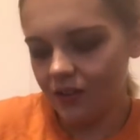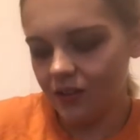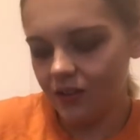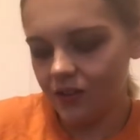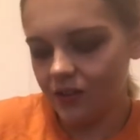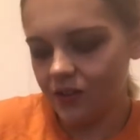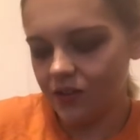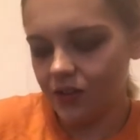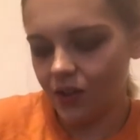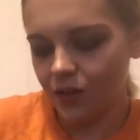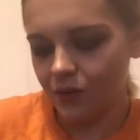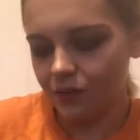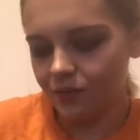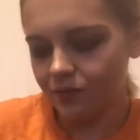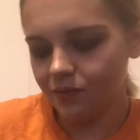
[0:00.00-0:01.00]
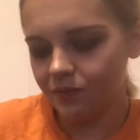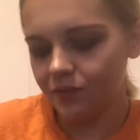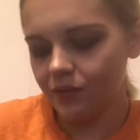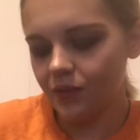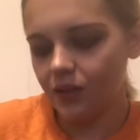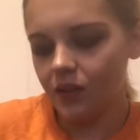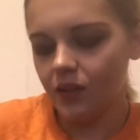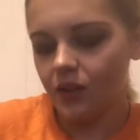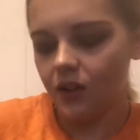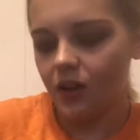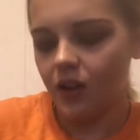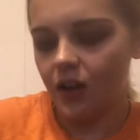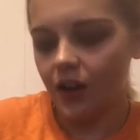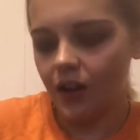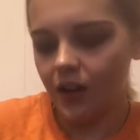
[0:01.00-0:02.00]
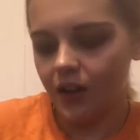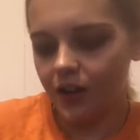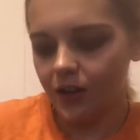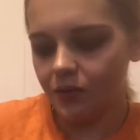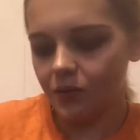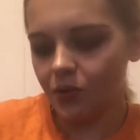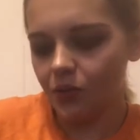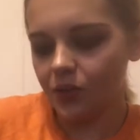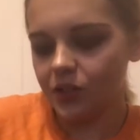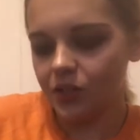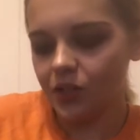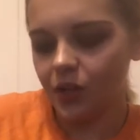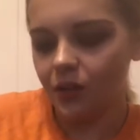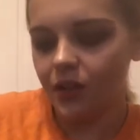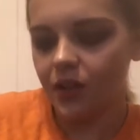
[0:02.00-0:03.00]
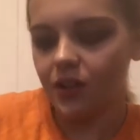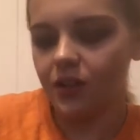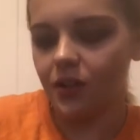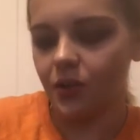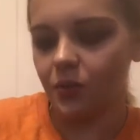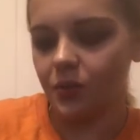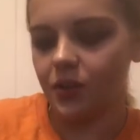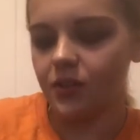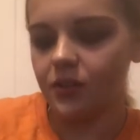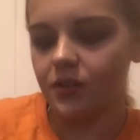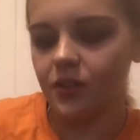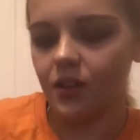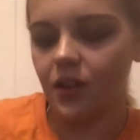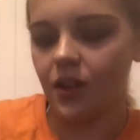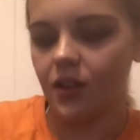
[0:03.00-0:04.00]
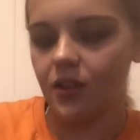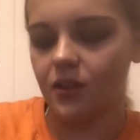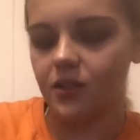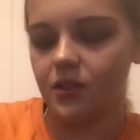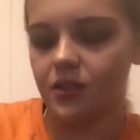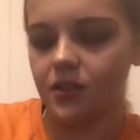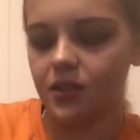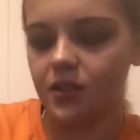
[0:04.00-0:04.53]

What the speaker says: So I'm going to go ahead and open it. And